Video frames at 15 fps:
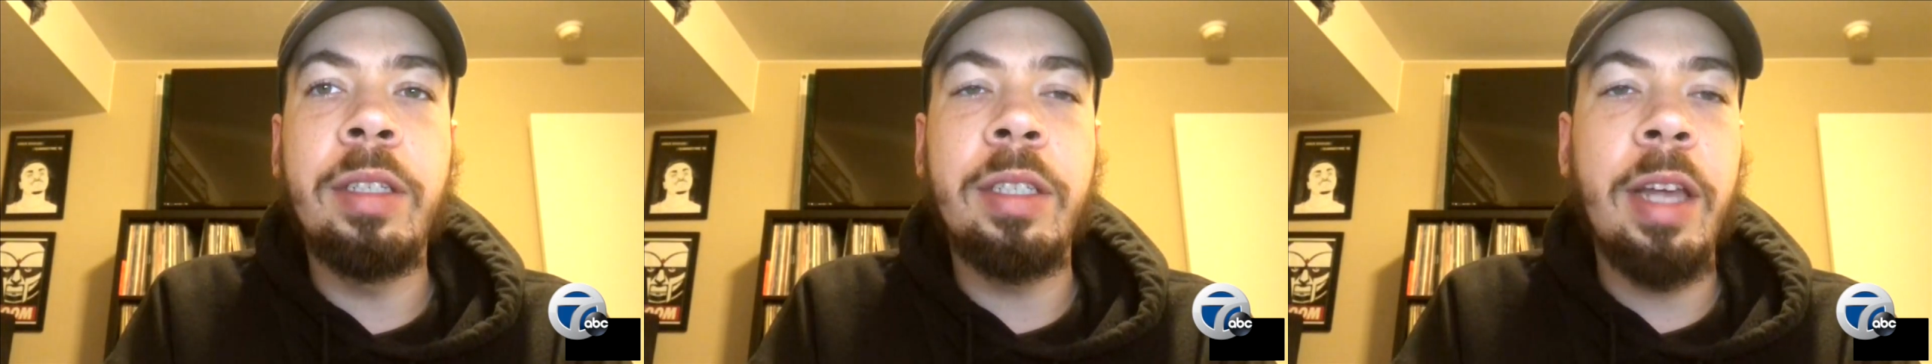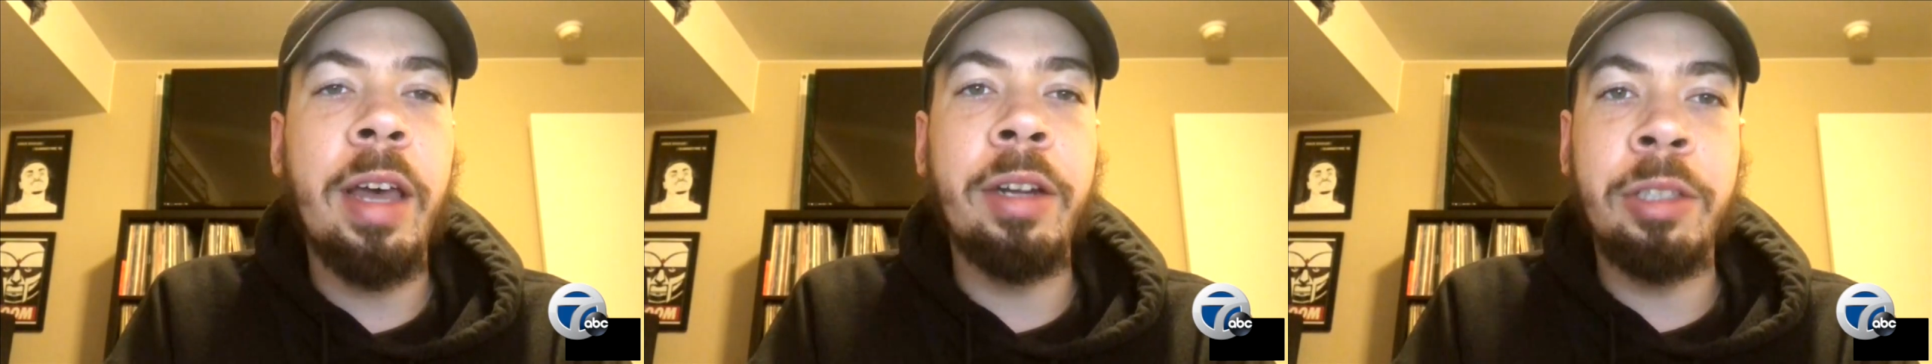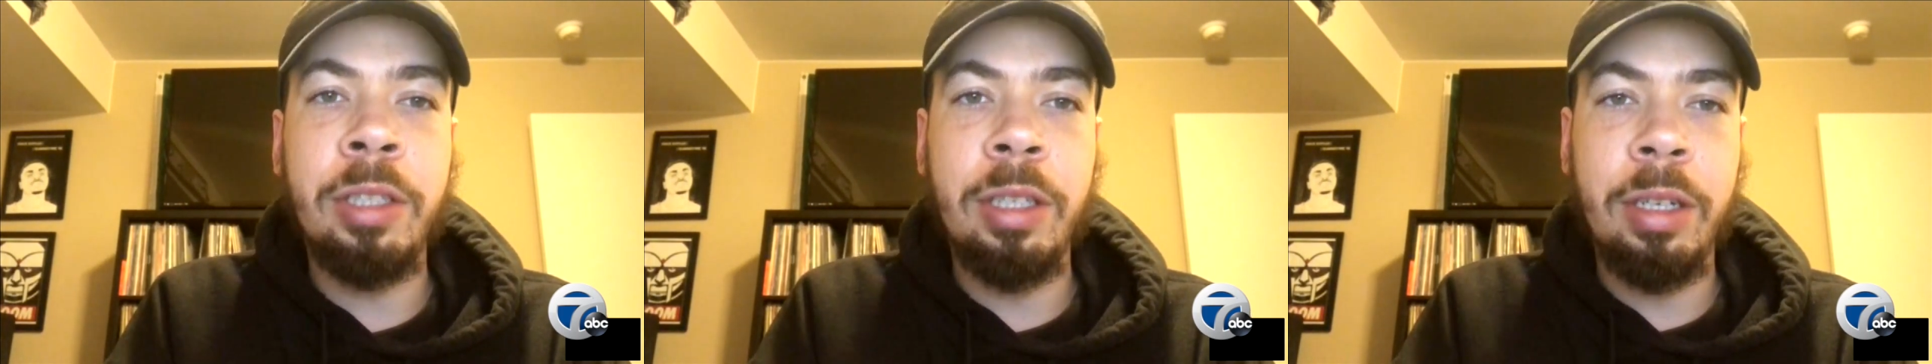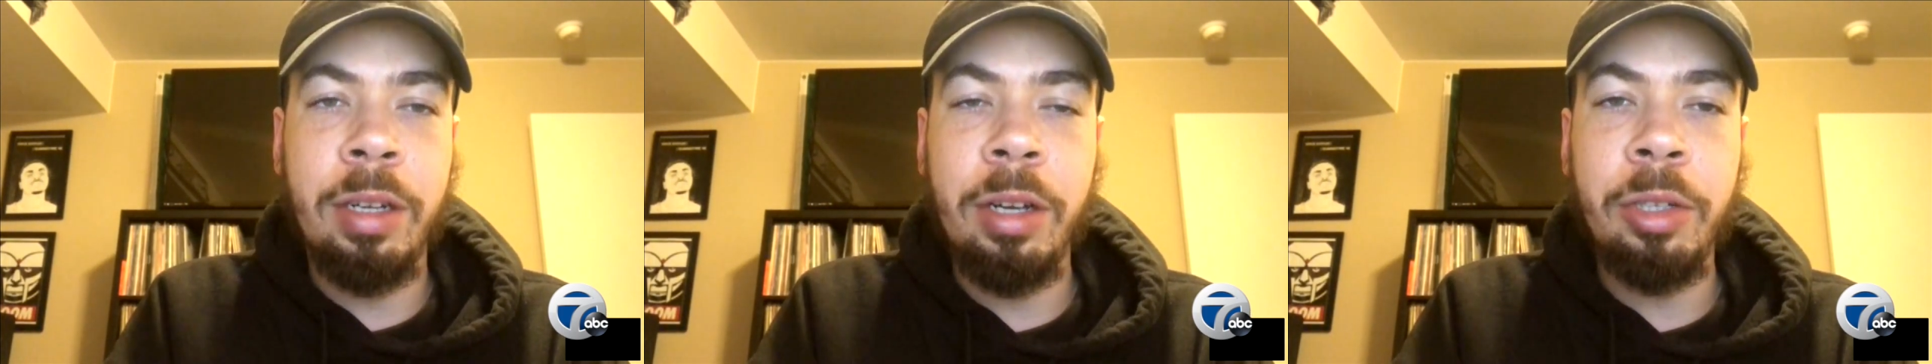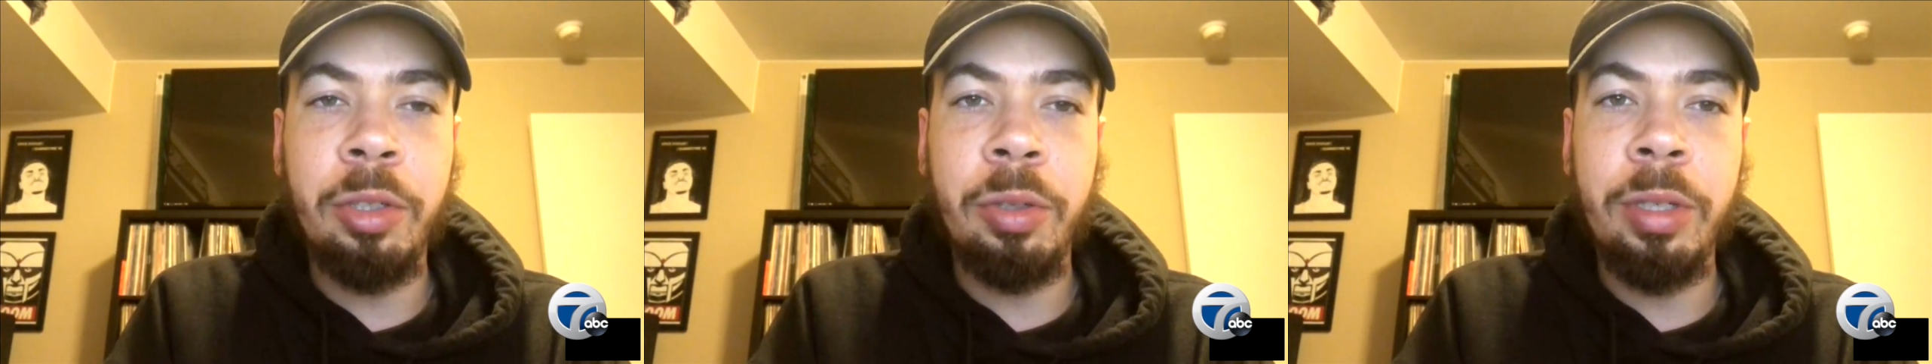status of the
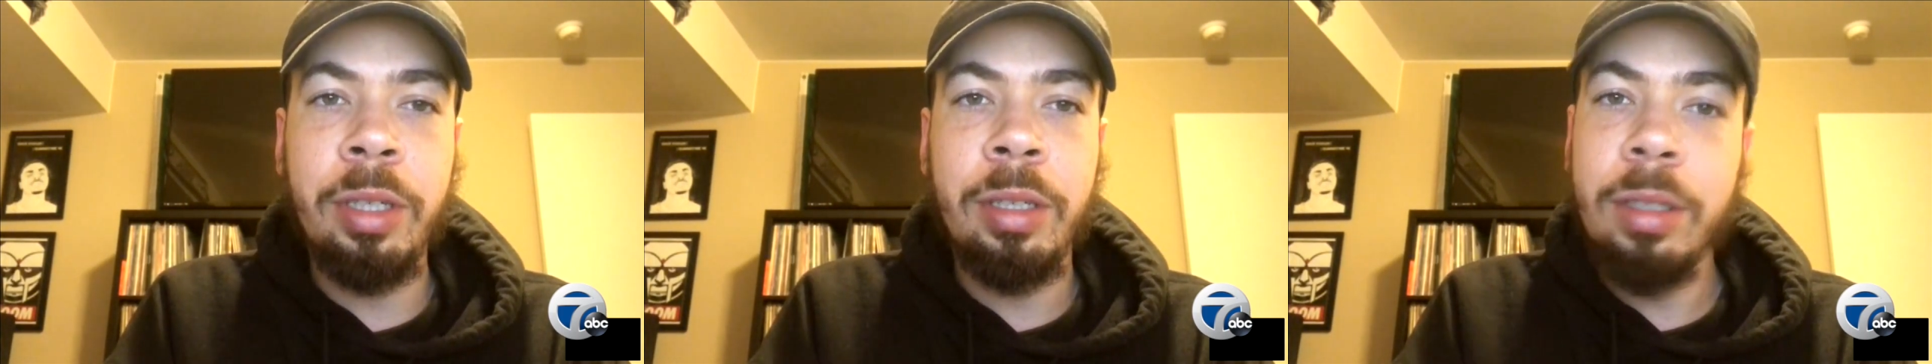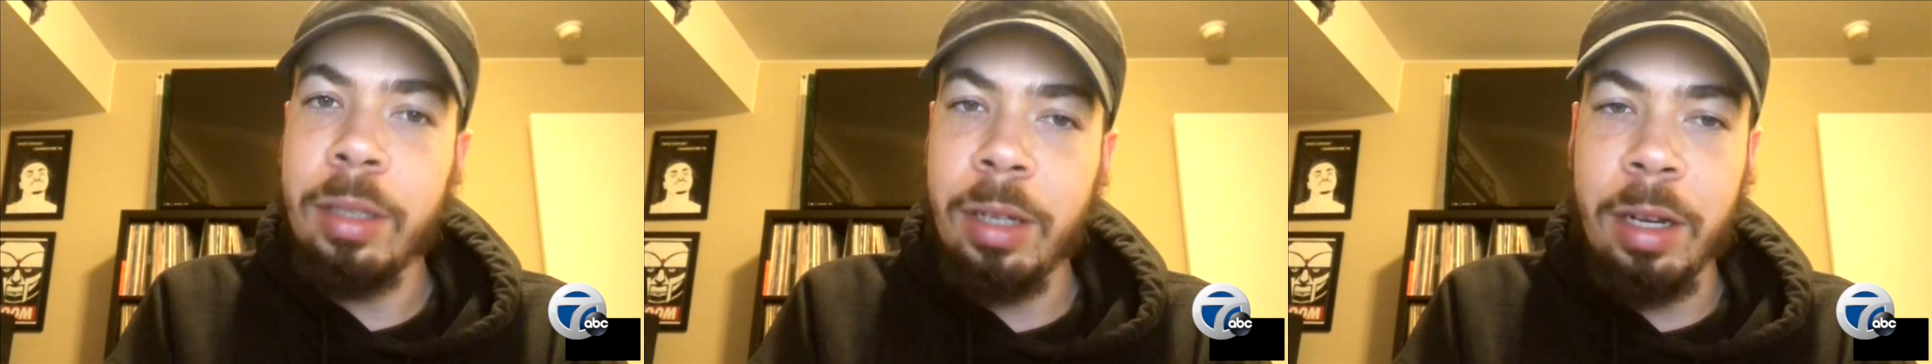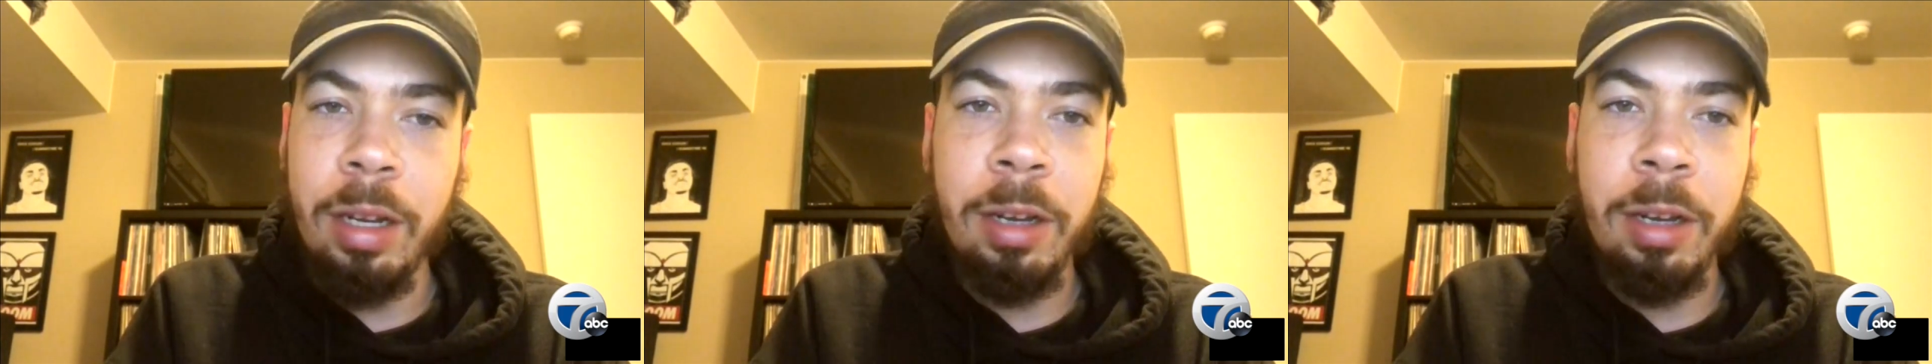country, yeah.